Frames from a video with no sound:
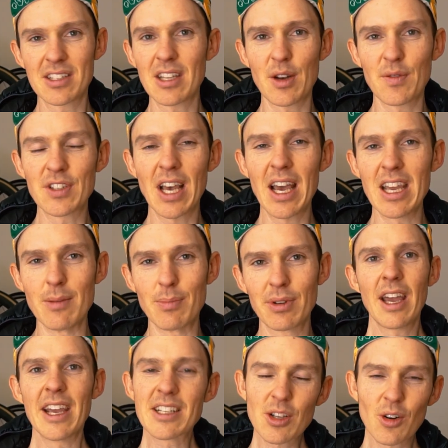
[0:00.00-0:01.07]
set of tape.
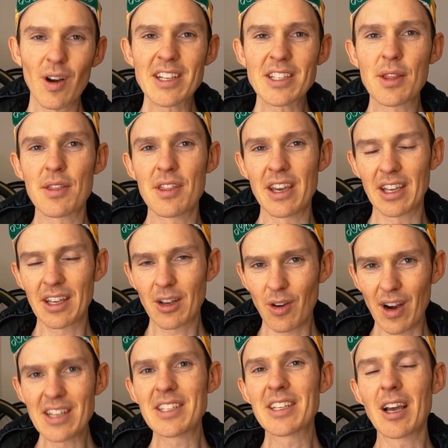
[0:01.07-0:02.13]
It's crazy thick,
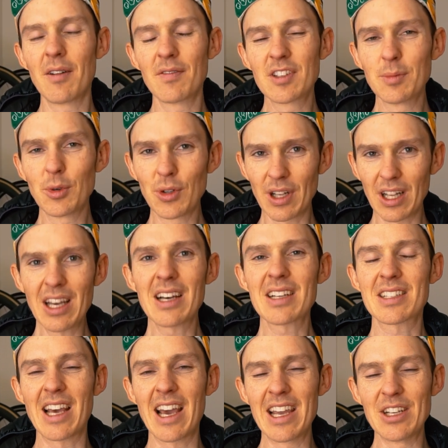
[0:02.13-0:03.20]
crazy comfortable,
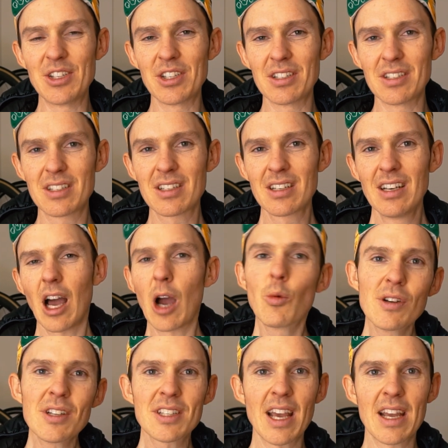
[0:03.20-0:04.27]
lasts ages. I
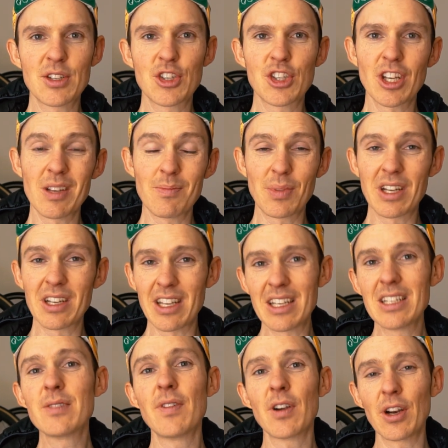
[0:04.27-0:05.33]
wouldn't say it's cheap, but it
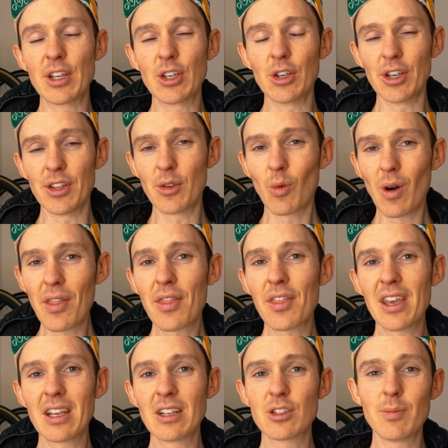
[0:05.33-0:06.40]
is very good. The one
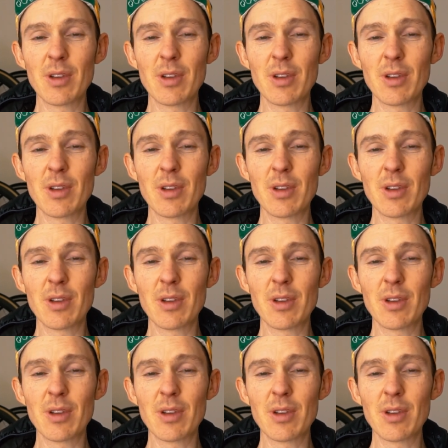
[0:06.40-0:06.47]
thing to